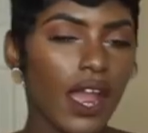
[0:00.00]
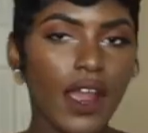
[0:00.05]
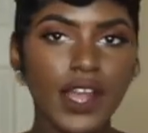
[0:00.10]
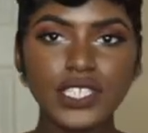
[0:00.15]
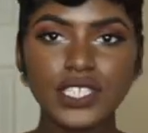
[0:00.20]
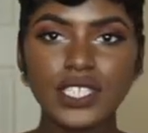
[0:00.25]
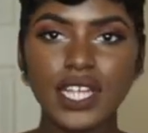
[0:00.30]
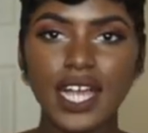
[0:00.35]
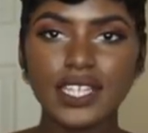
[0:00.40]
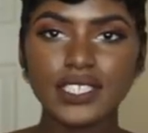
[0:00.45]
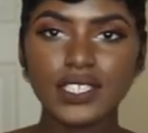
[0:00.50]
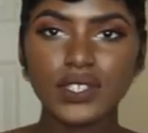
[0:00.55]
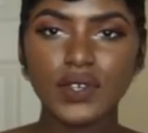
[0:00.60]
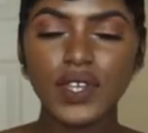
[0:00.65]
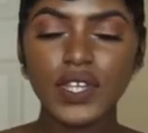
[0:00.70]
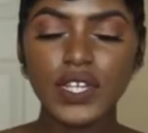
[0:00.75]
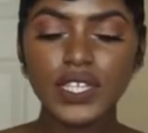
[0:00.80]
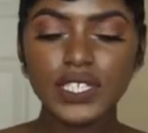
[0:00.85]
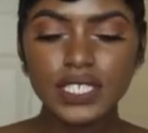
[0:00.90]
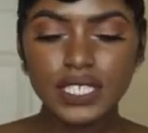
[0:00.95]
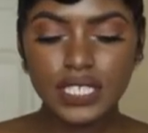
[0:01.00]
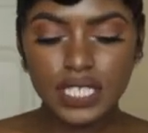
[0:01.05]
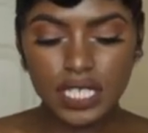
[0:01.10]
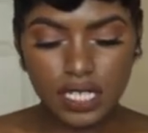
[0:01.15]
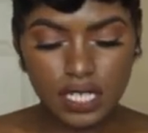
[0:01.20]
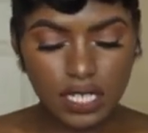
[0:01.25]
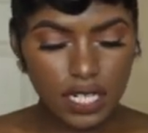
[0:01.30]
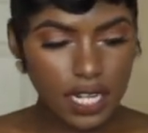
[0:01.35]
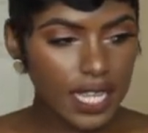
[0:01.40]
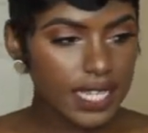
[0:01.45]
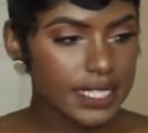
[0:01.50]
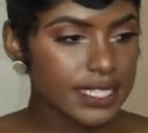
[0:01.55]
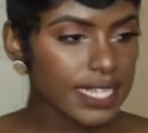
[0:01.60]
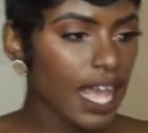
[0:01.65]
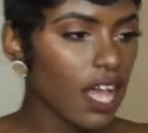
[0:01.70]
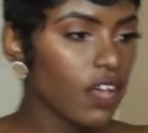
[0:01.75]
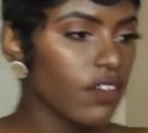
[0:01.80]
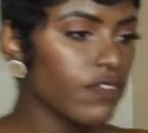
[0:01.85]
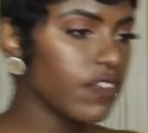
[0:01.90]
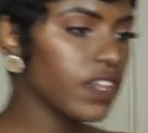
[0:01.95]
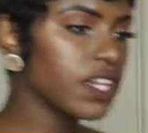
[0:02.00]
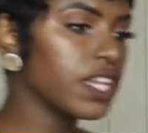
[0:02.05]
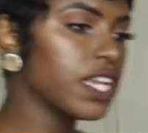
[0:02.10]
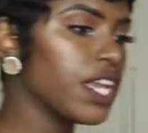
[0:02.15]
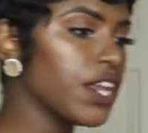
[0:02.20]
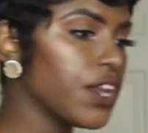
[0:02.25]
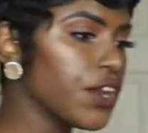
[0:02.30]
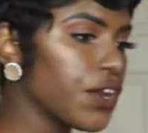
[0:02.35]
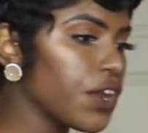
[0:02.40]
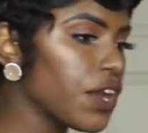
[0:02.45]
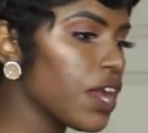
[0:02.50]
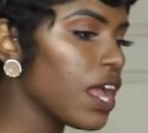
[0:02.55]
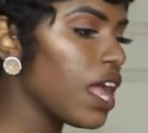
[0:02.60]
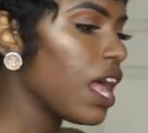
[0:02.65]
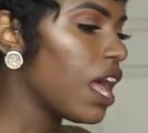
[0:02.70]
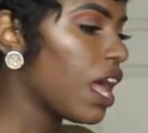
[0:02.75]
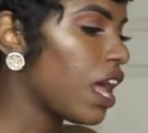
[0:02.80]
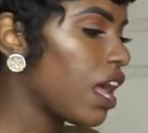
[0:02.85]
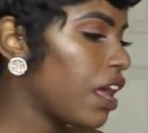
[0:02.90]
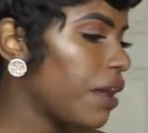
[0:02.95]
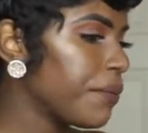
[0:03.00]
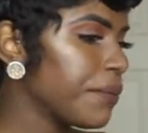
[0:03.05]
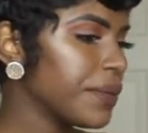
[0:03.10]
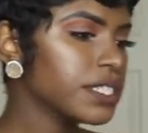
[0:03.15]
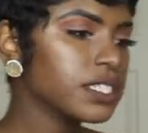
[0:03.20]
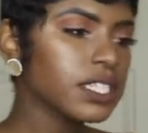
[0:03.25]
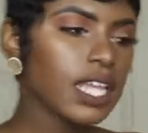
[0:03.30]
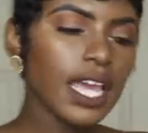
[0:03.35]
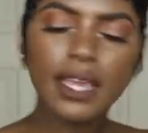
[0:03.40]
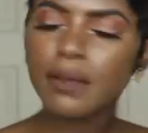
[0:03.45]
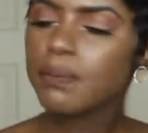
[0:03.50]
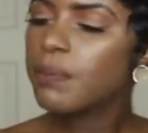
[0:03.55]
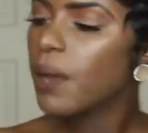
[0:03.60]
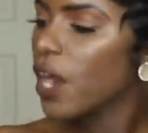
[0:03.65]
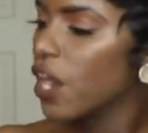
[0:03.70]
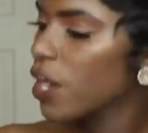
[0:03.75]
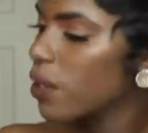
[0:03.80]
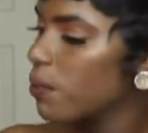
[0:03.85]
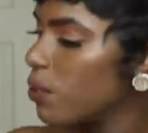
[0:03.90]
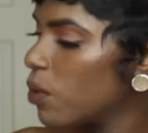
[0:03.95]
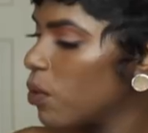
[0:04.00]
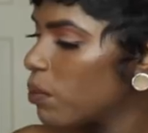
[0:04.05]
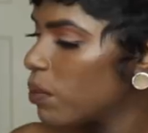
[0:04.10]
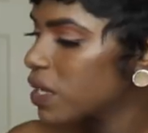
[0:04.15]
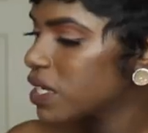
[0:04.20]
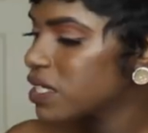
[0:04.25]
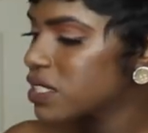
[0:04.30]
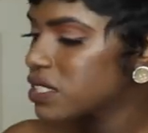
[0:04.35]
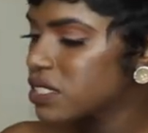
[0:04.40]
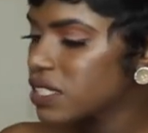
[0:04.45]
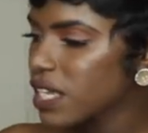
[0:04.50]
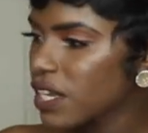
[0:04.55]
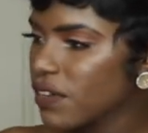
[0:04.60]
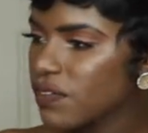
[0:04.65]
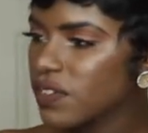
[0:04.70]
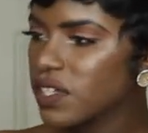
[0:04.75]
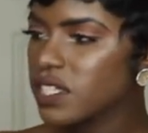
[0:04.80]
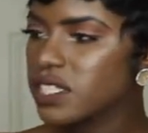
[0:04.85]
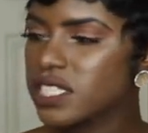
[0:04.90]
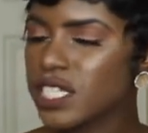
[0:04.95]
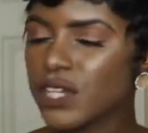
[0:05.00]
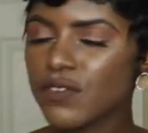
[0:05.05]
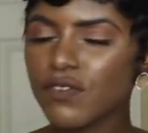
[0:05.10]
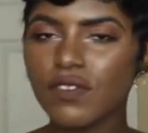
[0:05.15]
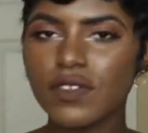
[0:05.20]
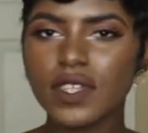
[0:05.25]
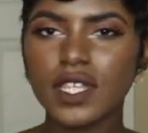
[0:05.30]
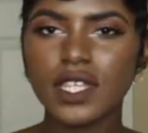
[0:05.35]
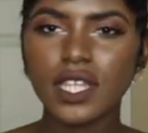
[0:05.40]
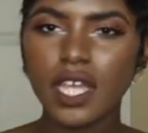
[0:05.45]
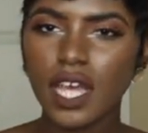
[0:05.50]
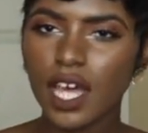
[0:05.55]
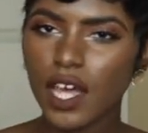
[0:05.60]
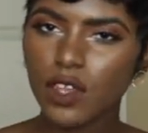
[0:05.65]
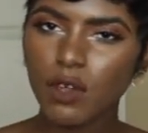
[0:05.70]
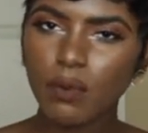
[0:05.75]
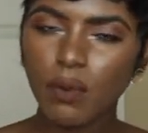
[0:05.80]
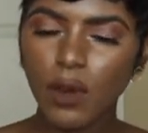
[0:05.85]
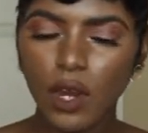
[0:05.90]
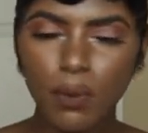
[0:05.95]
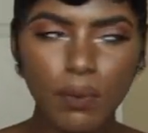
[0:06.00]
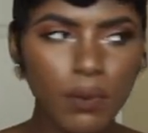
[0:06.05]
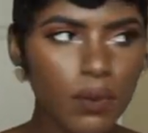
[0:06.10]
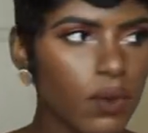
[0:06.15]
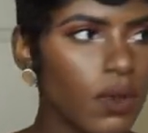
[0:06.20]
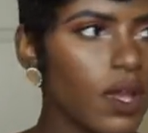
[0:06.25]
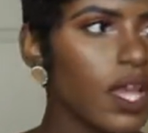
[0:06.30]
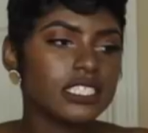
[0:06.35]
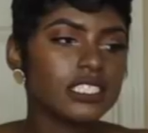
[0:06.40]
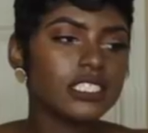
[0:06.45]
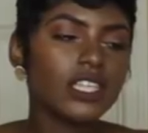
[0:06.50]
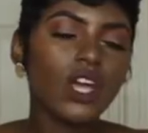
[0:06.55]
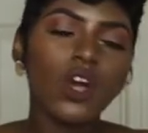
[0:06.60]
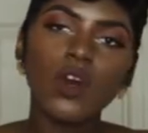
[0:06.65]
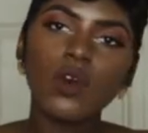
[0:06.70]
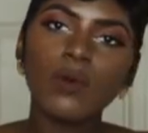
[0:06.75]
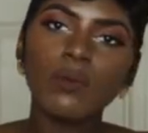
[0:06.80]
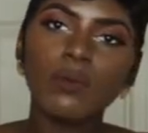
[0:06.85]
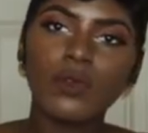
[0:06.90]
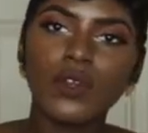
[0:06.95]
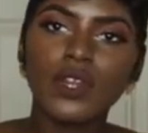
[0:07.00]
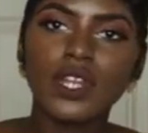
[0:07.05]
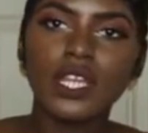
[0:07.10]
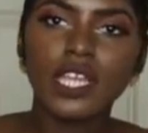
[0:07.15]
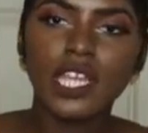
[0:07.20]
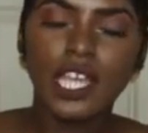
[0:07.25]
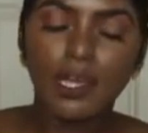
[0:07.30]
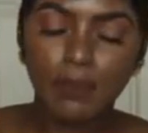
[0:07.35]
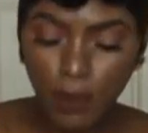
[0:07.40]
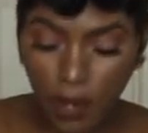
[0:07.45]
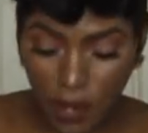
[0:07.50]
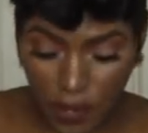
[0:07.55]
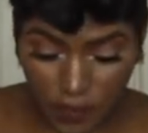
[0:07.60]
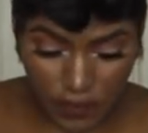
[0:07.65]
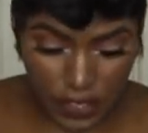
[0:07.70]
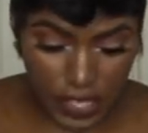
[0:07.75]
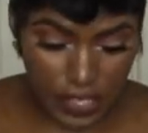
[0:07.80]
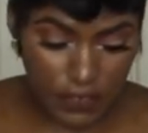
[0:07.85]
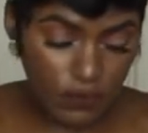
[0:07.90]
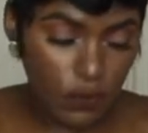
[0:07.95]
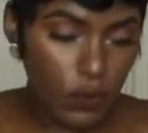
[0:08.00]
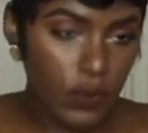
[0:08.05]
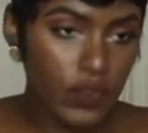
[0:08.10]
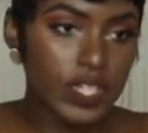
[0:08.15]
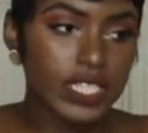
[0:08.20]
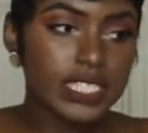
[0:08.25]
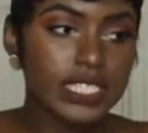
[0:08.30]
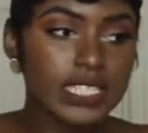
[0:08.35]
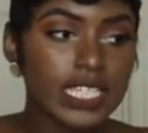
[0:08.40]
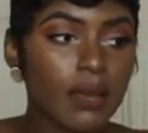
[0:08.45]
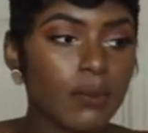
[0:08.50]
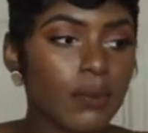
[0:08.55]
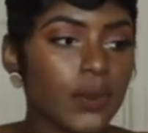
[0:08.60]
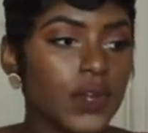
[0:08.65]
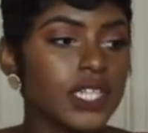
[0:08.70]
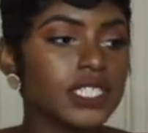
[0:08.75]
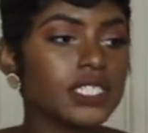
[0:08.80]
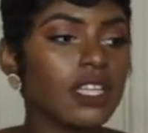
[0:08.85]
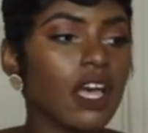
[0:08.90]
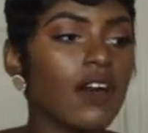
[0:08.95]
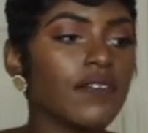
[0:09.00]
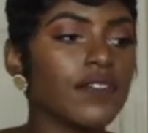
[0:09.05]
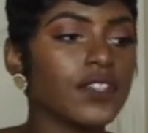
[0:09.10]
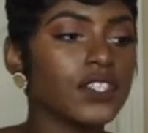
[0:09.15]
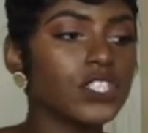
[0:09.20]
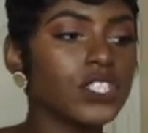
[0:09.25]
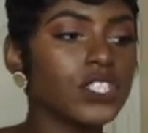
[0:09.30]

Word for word: all right you guys so here's the next outfit here um, it's like purple but it's definitely different than the other purple it's so pretty and perfect for the summer it's off the